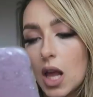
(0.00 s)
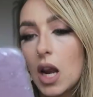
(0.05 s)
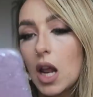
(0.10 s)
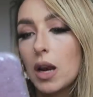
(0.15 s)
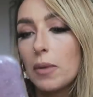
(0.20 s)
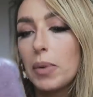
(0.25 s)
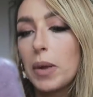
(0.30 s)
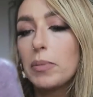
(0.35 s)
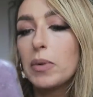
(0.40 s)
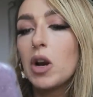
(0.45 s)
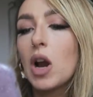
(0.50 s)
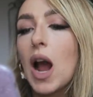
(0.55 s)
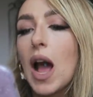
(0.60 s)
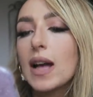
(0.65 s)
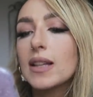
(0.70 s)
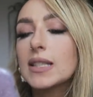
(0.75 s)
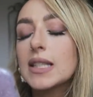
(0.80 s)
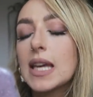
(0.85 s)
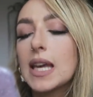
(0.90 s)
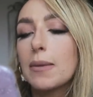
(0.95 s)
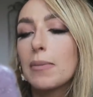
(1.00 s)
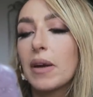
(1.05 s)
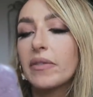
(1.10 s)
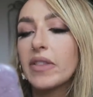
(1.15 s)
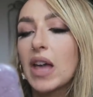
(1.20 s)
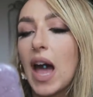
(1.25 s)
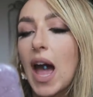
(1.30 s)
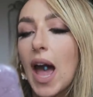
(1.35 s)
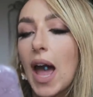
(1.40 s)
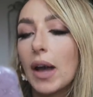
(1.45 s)
A lot of people are asking about
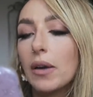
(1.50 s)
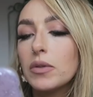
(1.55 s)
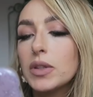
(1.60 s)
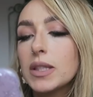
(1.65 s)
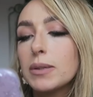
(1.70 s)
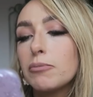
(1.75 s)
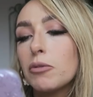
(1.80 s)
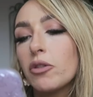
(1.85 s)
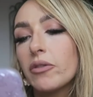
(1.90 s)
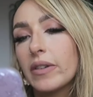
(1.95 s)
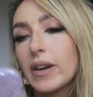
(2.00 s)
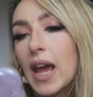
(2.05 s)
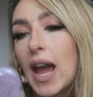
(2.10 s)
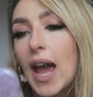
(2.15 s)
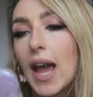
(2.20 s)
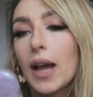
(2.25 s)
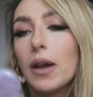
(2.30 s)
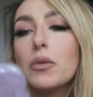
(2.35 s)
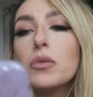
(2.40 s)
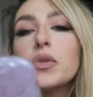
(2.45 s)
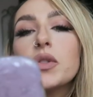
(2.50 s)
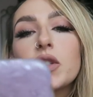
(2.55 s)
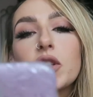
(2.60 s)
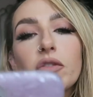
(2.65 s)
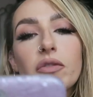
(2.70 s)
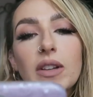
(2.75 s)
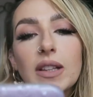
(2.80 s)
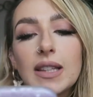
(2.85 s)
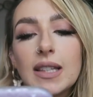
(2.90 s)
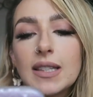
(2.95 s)
the house, moving house,
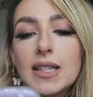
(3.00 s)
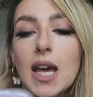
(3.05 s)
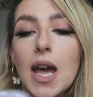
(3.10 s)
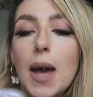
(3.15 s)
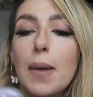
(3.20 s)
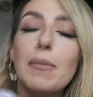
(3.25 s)
stuff like this.